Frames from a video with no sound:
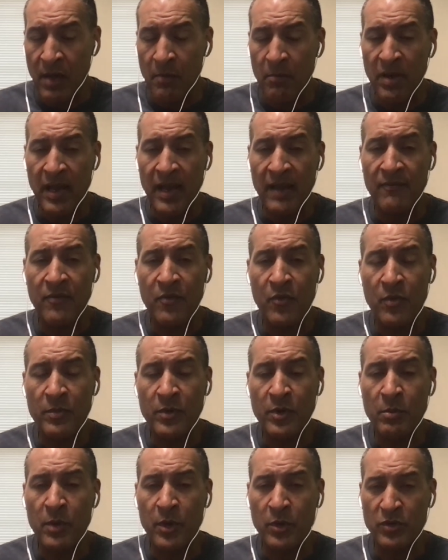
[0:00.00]
platform
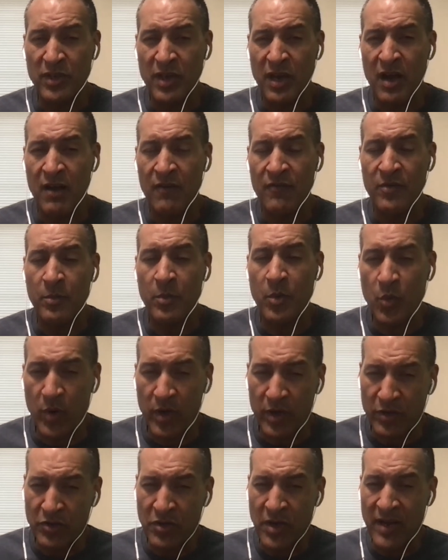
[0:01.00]
you're most comfortable
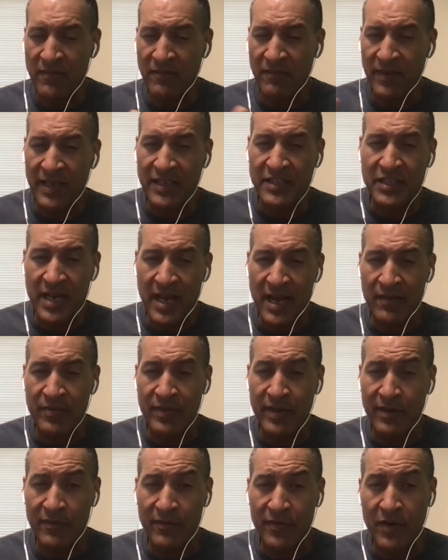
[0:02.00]
with. Try to flesh it out
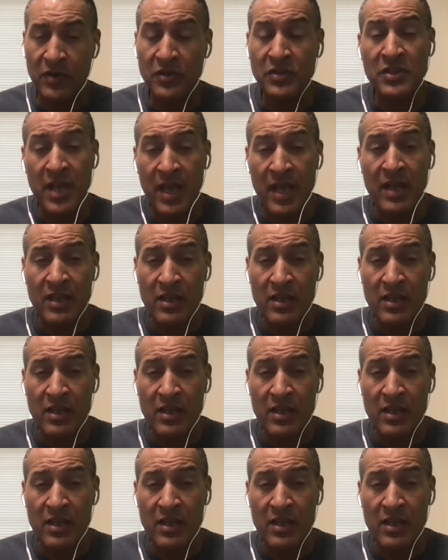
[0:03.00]
there first.